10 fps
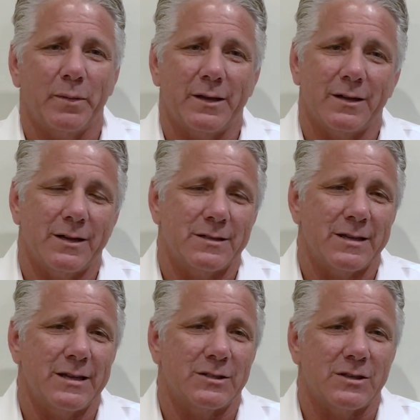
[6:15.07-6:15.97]
because
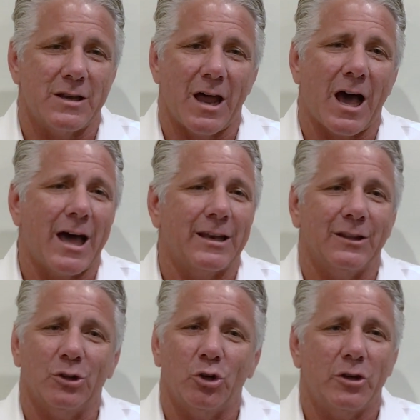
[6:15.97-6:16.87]
it's not
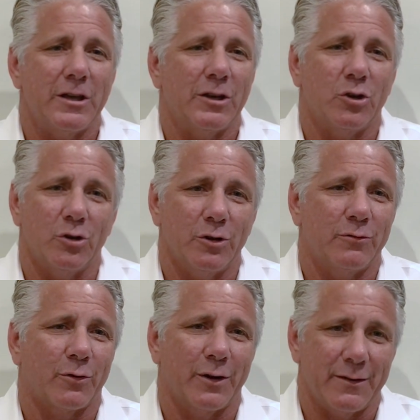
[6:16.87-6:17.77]
looking good
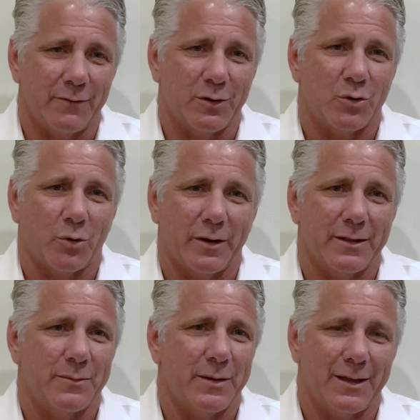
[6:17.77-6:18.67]
for inventory
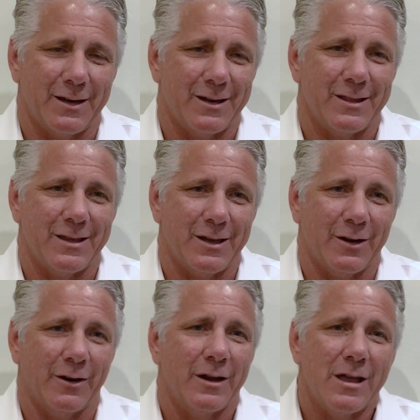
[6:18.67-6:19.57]
at the beginning of the
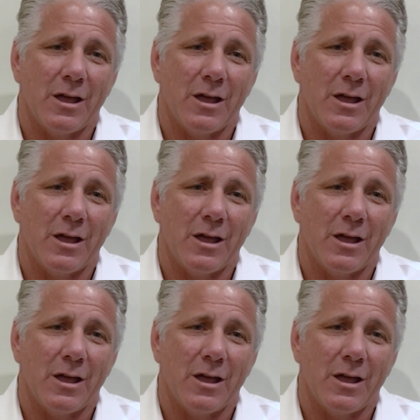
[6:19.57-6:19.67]
year.